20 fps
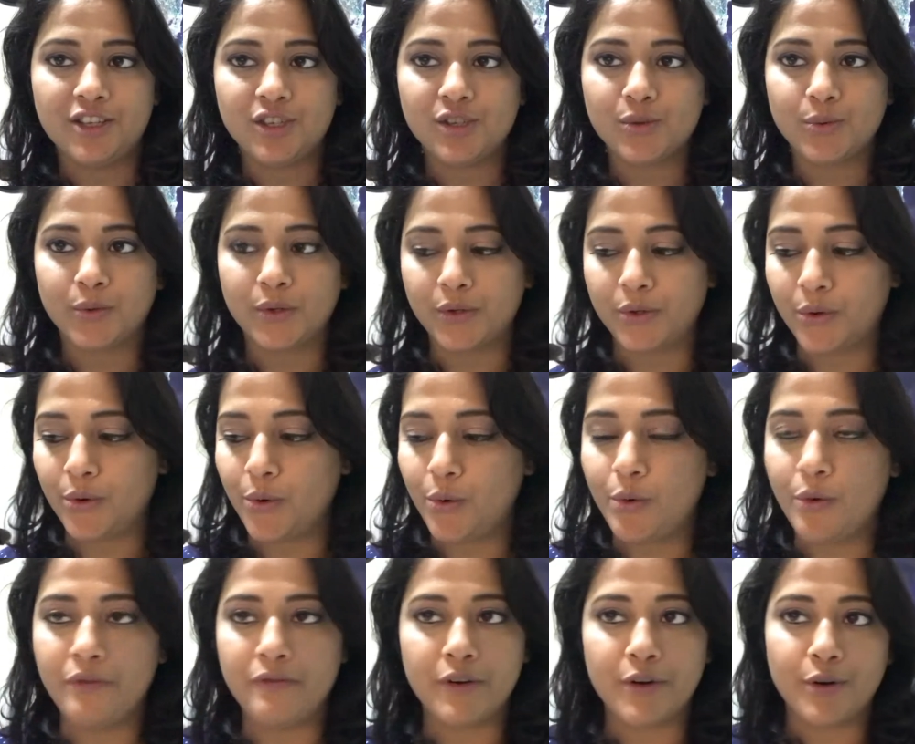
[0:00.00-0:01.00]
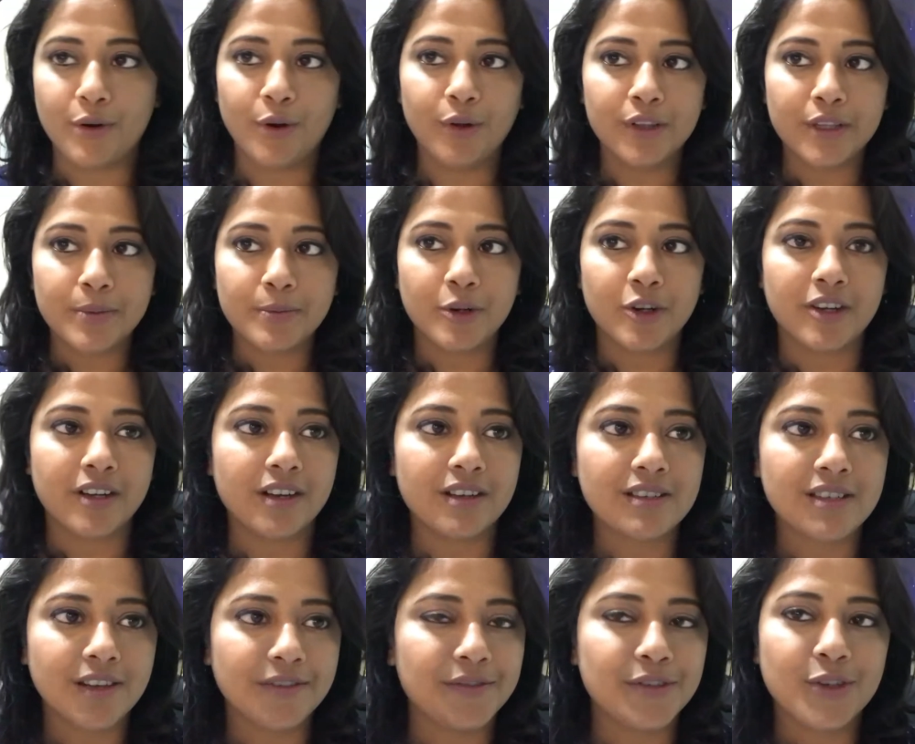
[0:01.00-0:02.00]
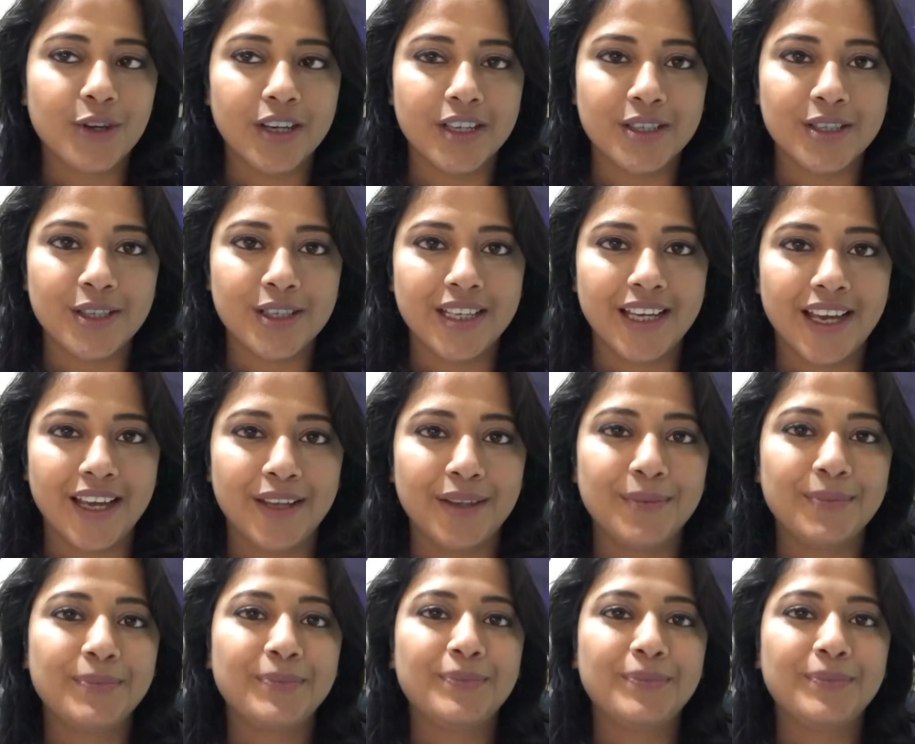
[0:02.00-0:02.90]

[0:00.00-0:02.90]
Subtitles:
just want to go over all the products I've tried today.